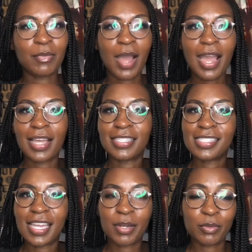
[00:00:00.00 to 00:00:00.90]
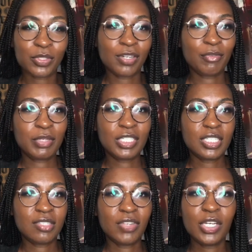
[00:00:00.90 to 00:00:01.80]
I said I was gonna finish
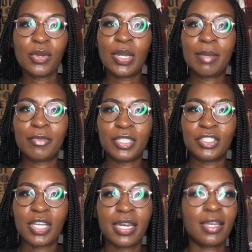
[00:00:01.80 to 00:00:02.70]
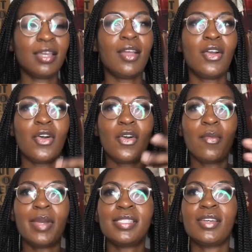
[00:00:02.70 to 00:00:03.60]
this video, and I'm really trying to hold
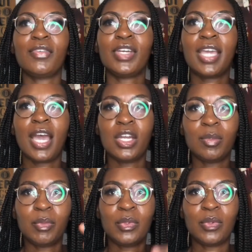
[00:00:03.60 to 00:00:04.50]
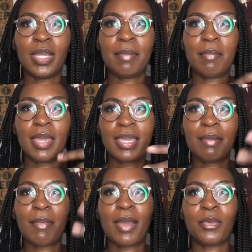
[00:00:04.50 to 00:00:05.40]
myself accountable and making
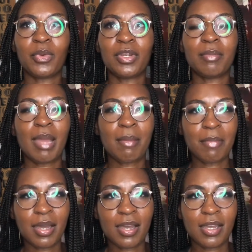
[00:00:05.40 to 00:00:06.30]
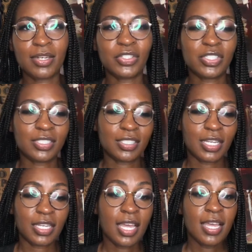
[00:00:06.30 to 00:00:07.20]
my word my bond, and just
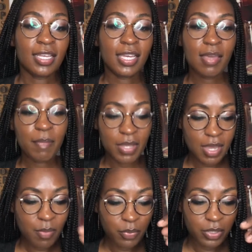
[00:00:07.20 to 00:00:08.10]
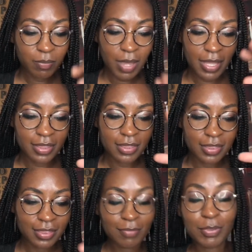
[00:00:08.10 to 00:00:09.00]
like keeping up with
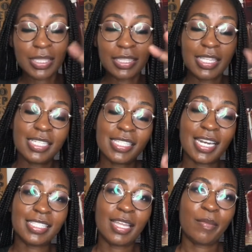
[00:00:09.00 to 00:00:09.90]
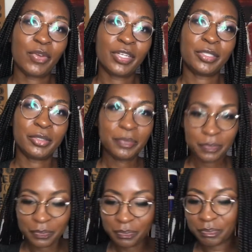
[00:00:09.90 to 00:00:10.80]
the things that I say I'm gonna do.
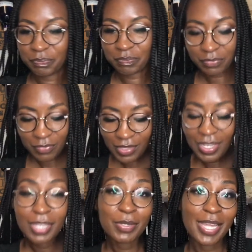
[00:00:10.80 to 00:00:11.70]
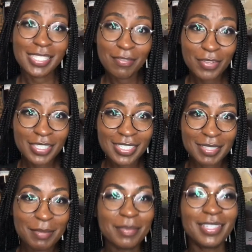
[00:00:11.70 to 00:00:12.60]
So I did fall
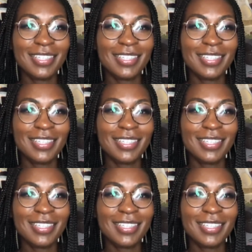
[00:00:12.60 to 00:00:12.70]
asleep.